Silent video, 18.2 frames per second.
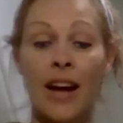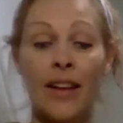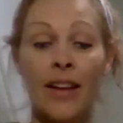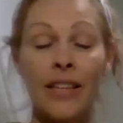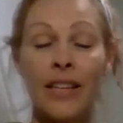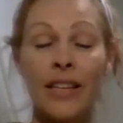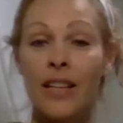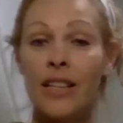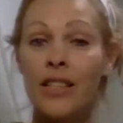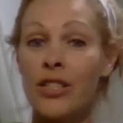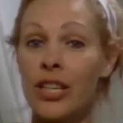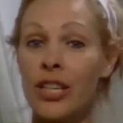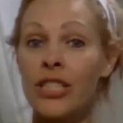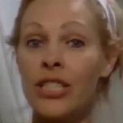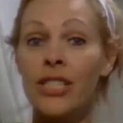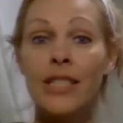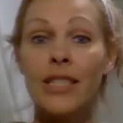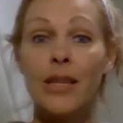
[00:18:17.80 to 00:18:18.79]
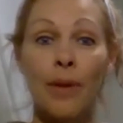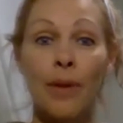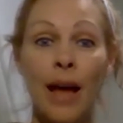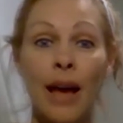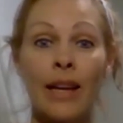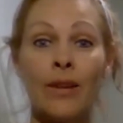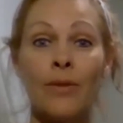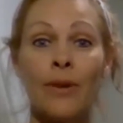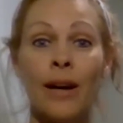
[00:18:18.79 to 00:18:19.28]
out the illustrations in
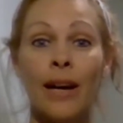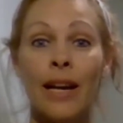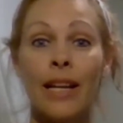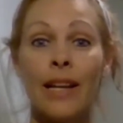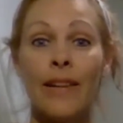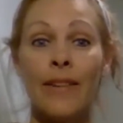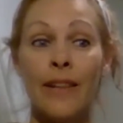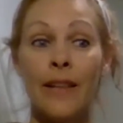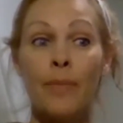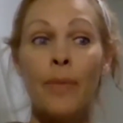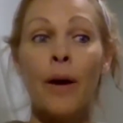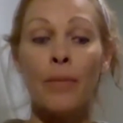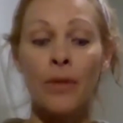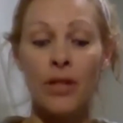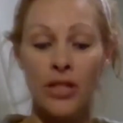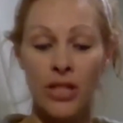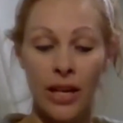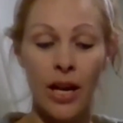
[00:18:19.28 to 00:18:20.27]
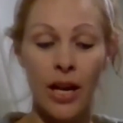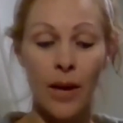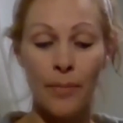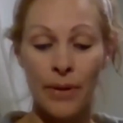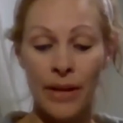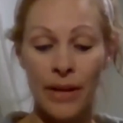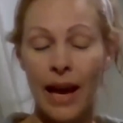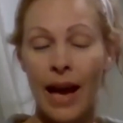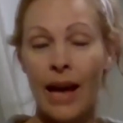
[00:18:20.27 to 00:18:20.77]
black and white, and then the publishing
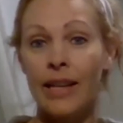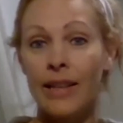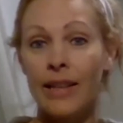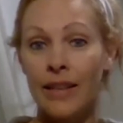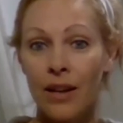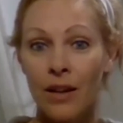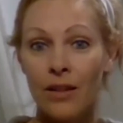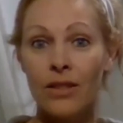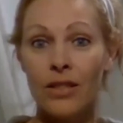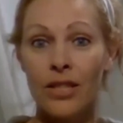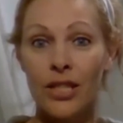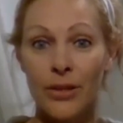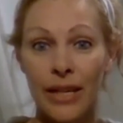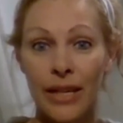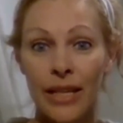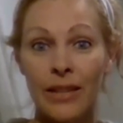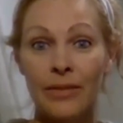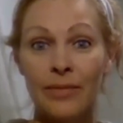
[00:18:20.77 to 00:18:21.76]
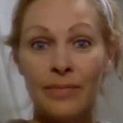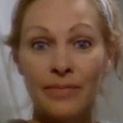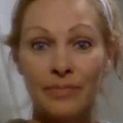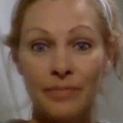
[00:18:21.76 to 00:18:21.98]
company added the color to it.